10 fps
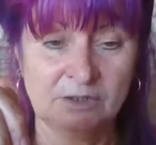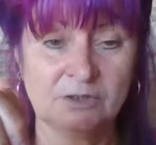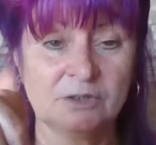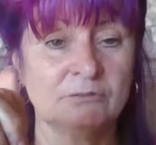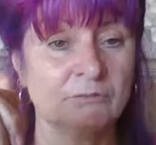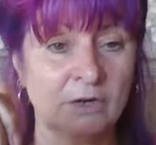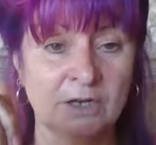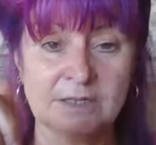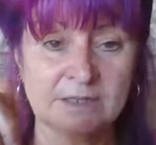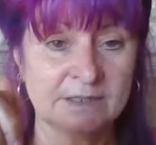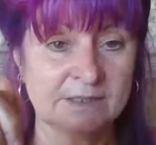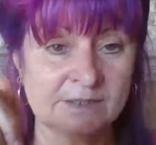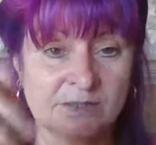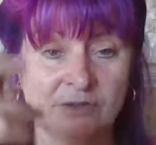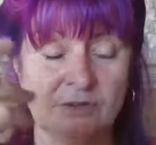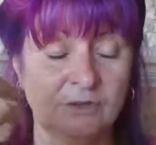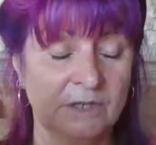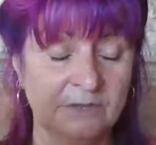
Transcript: You can write a letter to your